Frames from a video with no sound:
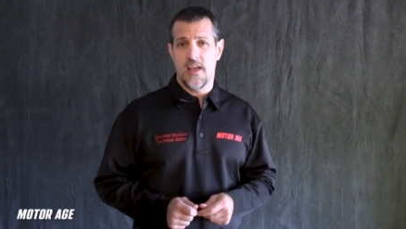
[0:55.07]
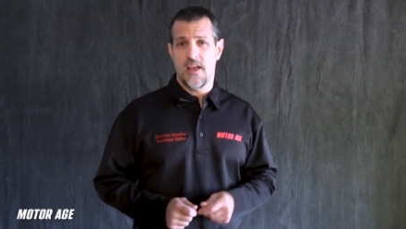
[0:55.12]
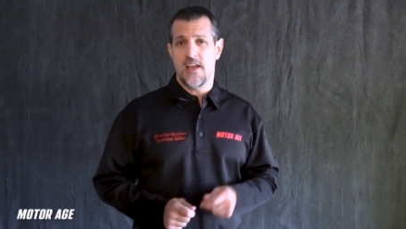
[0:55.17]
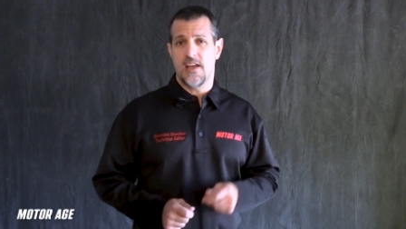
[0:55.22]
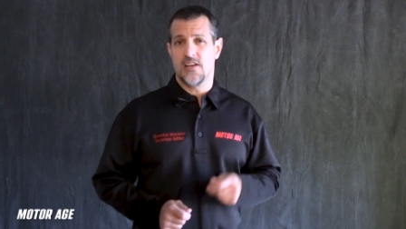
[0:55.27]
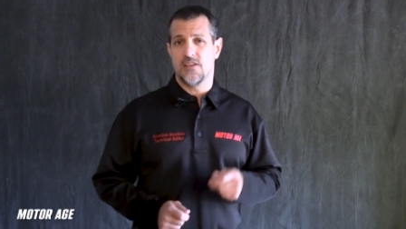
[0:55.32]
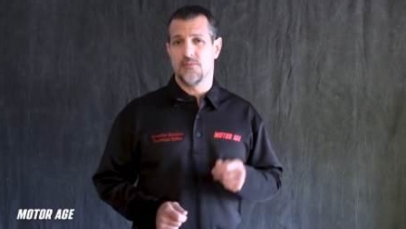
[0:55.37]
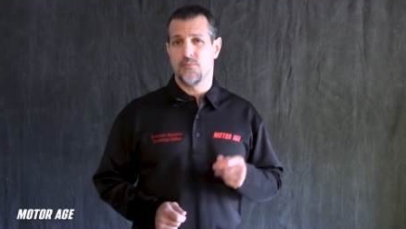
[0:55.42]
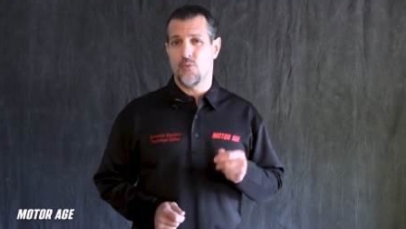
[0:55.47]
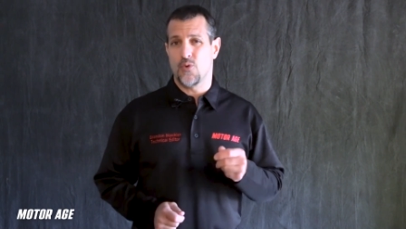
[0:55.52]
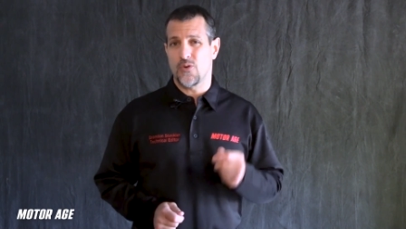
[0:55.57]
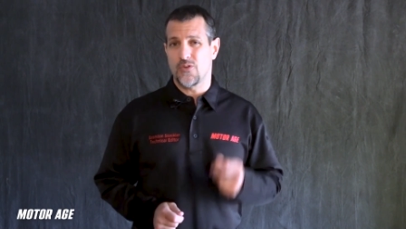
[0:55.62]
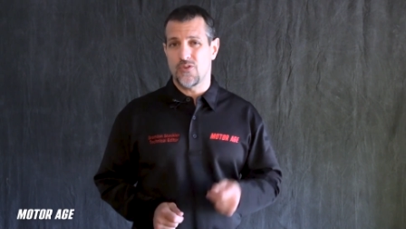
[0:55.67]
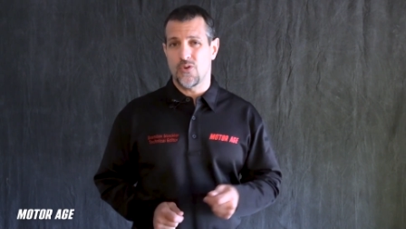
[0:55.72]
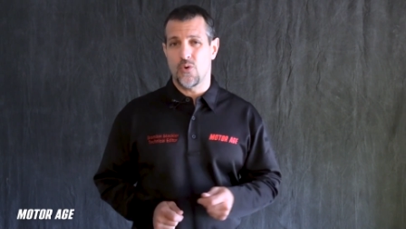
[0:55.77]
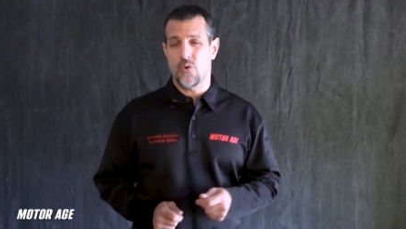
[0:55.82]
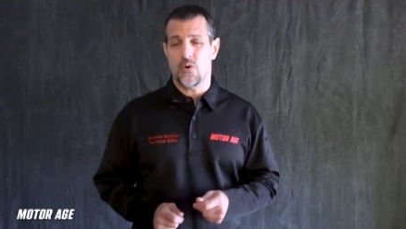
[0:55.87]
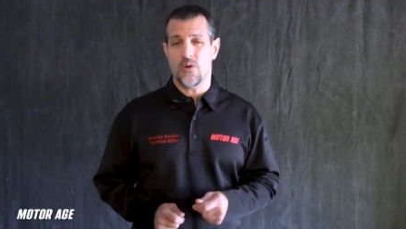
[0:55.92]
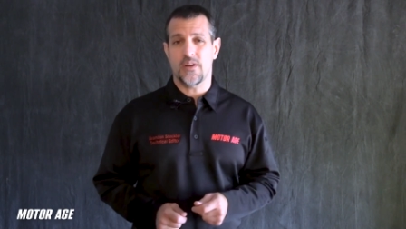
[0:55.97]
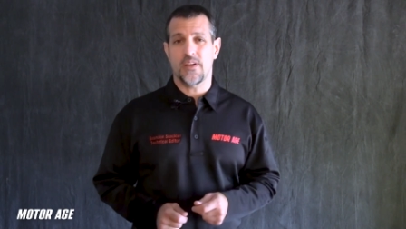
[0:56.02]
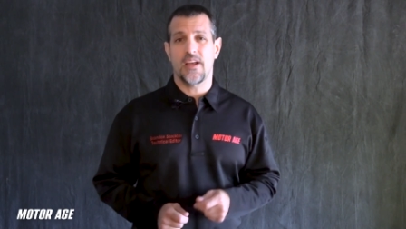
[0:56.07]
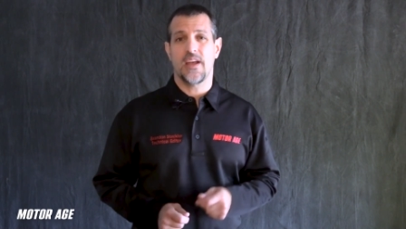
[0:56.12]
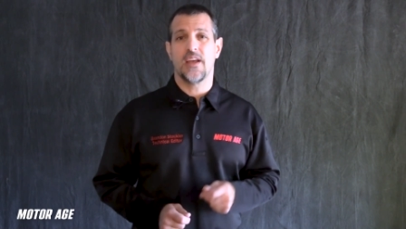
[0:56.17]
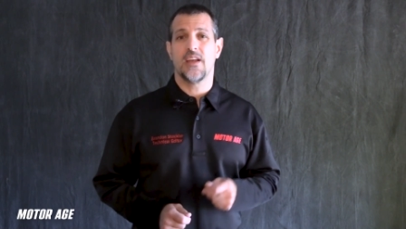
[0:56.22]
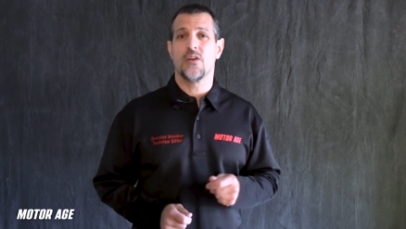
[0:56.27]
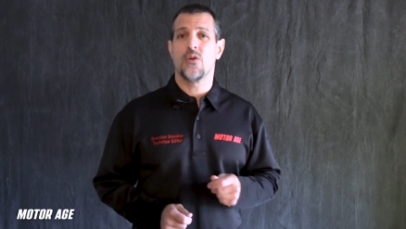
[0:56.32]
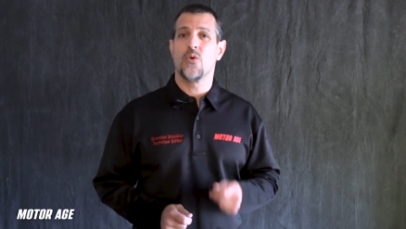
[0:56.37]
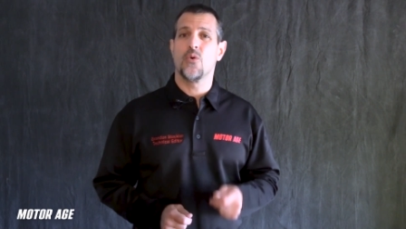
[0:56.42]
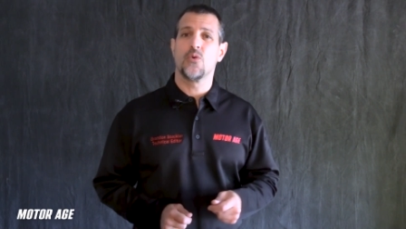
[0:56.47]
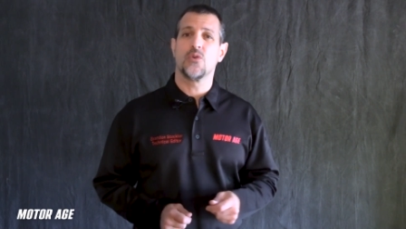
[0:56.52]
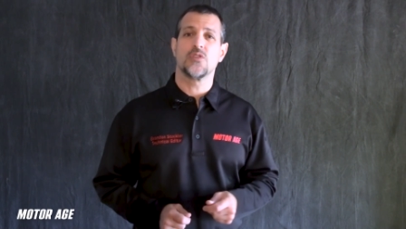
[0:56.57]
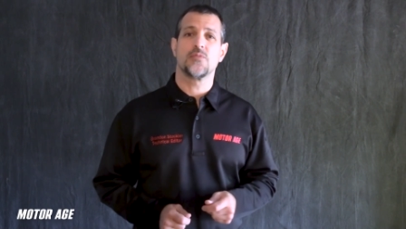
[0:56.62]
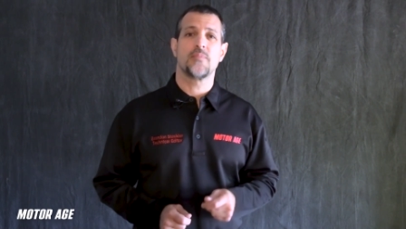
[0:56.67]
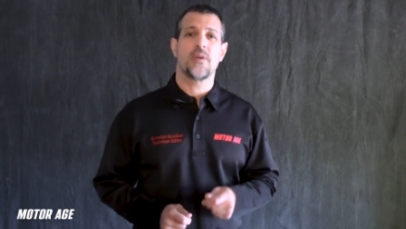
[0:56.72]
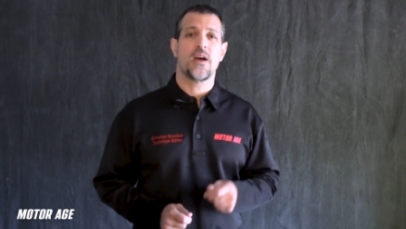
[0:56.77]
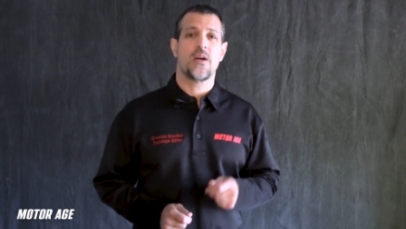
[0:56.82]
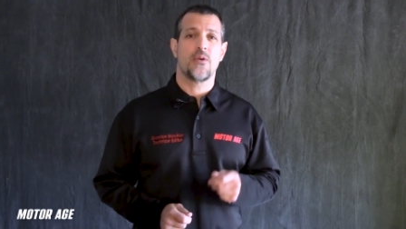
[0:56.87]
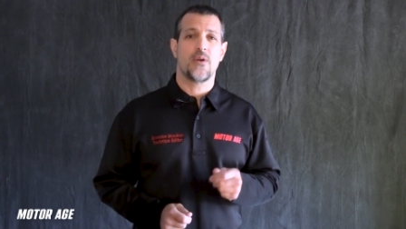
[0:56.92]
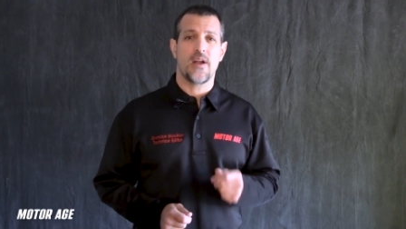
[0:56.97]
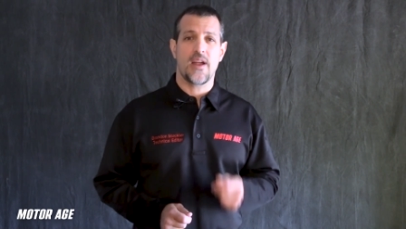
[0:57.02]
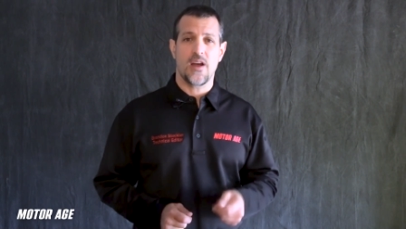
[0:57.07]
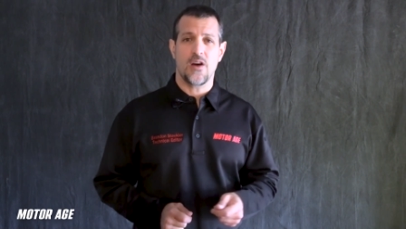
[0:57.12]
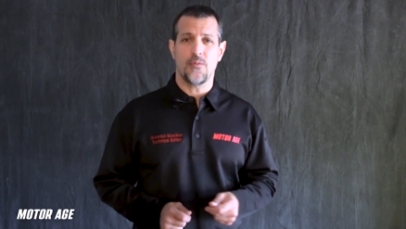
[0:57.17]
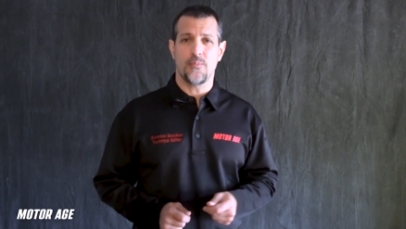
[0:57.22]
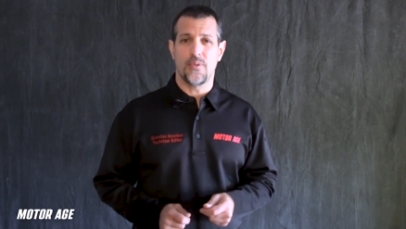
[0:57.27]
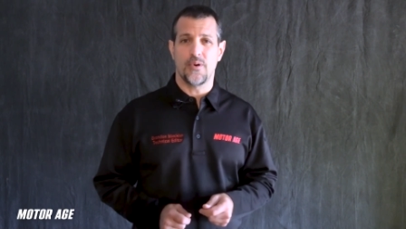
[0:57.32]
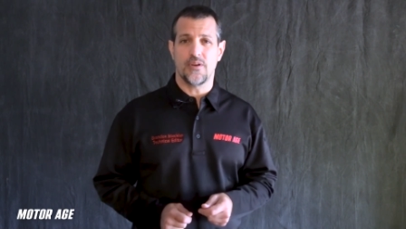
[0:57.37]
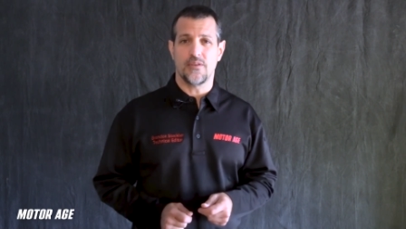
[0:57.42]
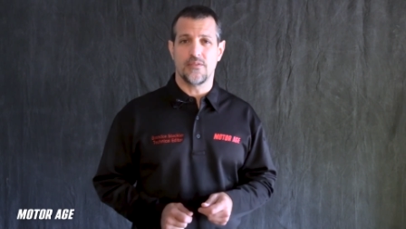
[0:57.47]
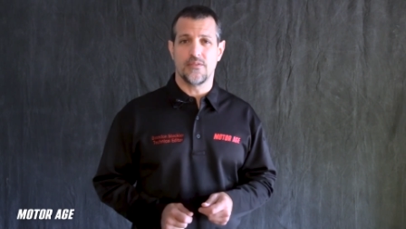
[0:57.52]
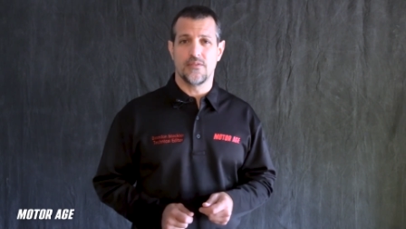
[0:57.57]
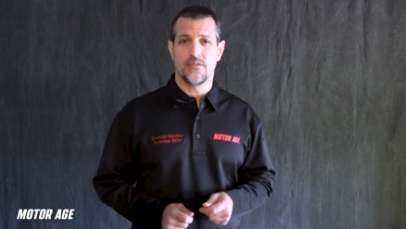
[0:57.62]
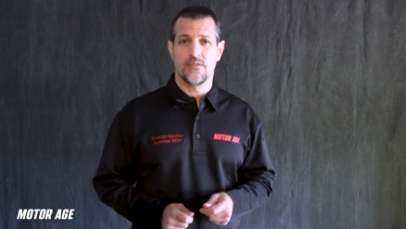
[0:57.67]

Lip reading: is more torque and horsepower output